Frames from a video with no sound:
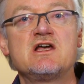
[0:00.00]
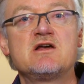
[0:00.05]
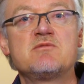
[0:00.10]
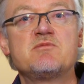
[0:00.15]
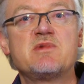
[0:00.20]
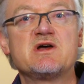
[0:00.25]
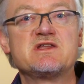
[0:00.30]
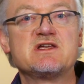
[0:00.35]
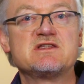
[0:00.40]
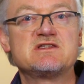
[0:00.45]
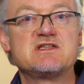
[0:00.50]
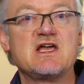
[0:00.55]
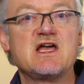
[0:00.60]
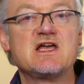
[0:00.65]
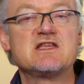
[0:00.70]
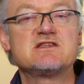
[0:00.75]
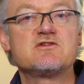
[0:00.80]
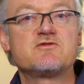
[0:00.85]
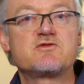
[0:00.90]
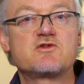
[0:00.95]
But at the
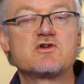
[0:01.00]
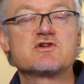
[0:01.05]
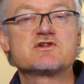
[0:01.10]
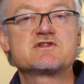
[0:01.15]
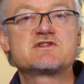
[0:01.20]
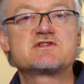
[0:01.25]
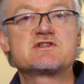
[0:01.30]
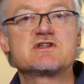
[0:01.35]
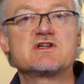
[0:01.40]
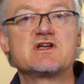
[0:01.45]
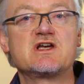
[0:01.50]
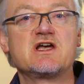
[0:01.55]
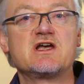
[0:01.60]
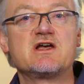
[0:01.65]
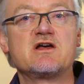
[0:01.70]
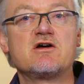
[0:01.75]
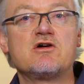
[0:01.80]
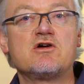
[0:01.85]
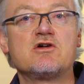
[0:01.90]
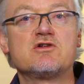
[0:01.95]
end, of course,
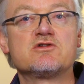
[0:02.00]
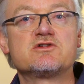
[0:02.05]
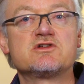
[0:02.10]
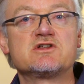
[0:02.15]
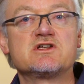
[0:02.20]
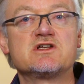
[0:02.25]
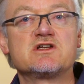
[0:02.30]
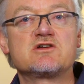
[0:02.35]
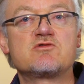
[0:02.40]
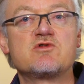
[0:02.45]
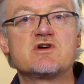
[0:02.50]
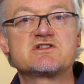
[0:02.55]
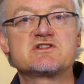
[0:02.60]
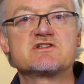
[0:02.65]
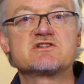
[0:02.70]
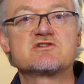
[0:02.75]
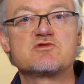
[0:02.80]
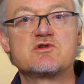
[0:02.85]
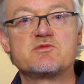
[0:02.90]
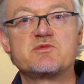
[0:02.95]
all the
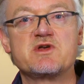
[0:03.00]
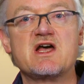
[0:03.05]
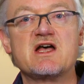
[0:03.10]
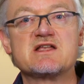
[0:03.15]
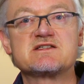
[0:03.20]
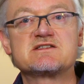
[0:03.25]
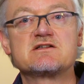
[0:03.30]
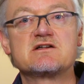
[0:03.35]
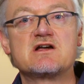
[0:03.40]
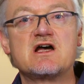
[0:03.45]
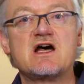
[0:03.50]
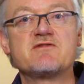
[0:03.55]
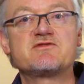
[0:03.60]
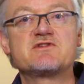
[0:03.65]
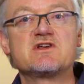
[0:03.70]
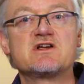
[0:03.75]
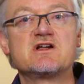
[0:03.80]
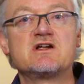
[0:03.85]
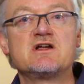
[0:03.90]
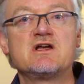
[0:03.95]
questions will be answered
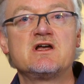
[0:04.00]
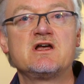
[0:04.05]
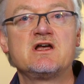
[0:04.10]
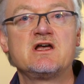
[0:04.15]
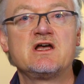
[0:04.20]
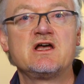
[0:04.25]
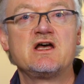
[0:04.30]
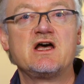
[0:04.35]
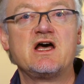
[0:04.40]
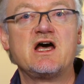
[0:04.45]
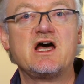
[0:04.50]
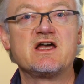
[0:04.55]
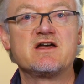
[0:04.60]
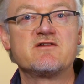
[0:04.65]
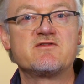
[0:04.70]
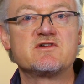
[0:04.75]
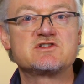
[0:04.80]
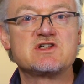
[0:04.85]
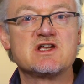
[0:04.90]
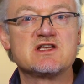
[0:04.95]
after I
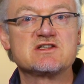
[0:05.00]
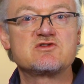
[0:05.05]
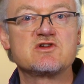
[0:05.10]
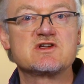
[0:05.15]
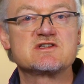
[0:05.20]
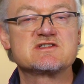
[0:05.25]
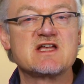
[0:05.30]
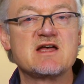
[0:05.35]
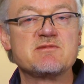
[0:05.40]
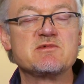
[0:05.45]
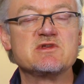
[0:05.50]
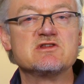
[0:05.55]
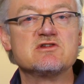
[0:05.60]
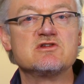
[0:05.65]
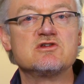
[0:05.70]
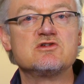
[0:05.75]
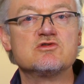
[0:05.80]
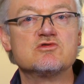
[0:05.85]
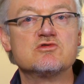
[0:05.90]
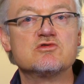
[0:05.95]
have a chance to examine
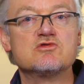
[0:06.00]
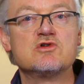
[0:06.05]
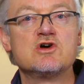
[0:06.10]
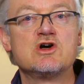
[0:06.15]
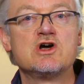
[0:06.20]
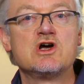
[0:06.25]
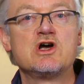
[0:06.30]
you